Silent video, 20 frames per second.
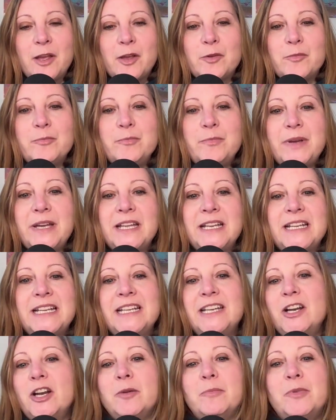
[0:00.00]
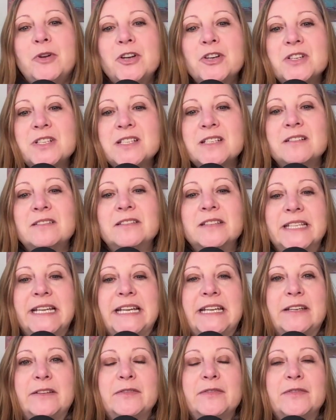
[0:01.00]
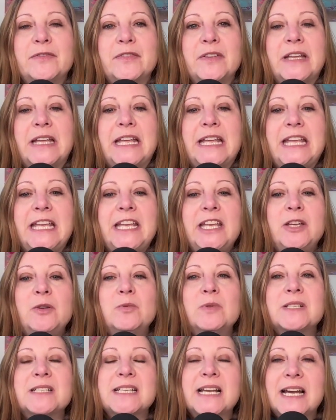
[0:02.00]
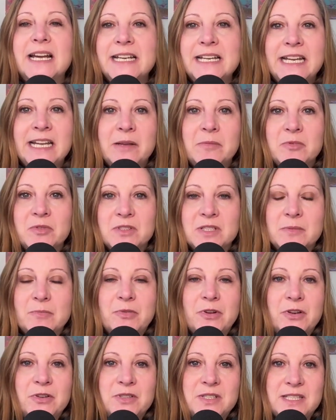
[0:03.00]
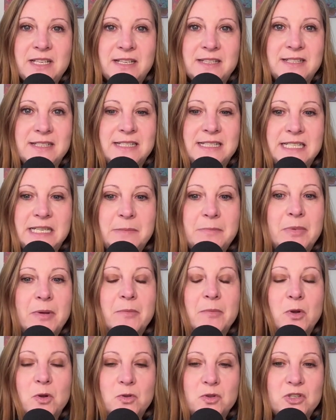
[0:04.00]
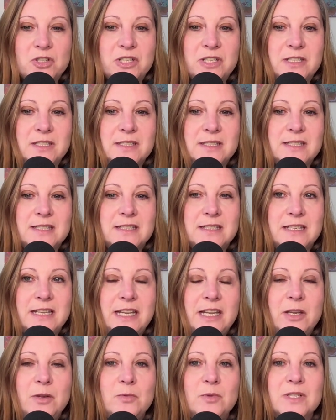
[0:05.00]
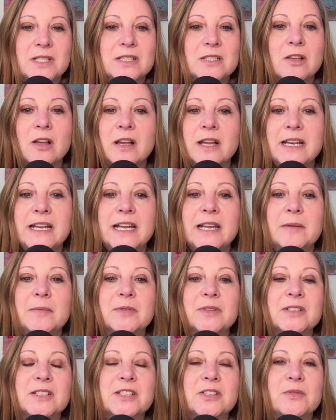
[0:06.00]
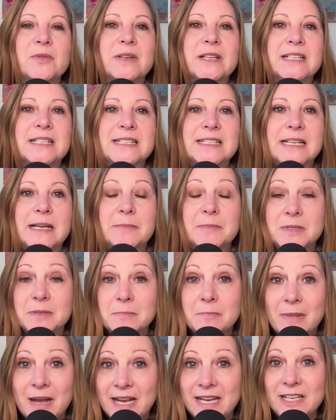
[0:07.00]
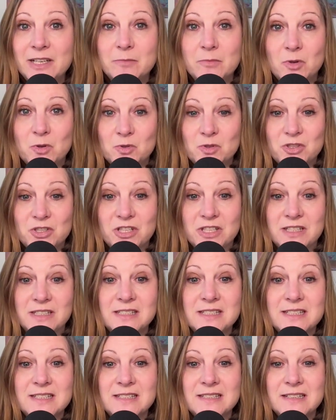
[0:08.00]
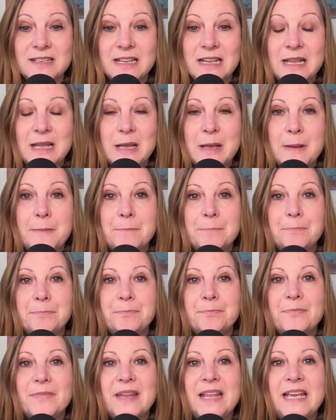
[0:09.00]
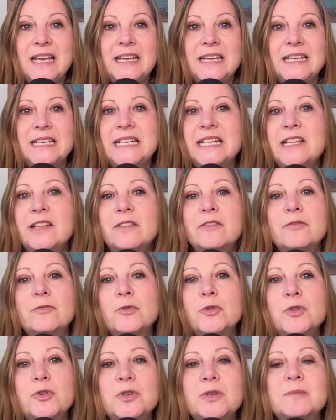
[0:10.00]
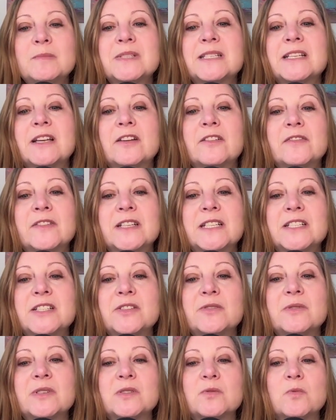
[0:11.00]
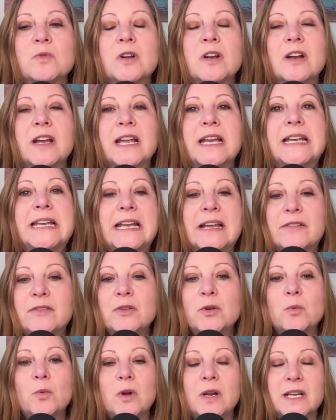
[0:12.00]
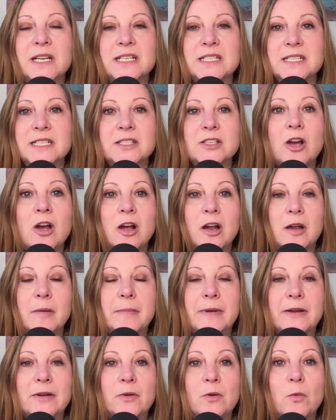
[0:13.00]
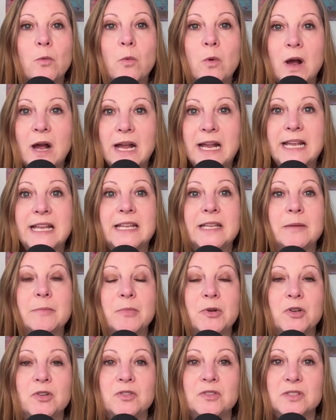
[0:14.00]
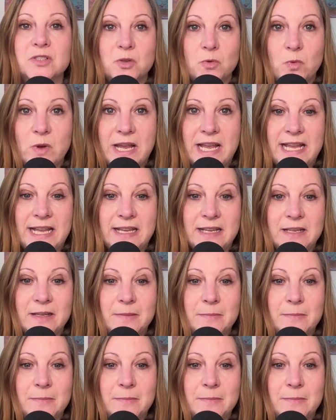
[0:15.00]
But in our personal life, he was unable to process deep emotions. He was not able to accept my emotions. And he threw himself into his work and never wanted to talk about why he pulled away.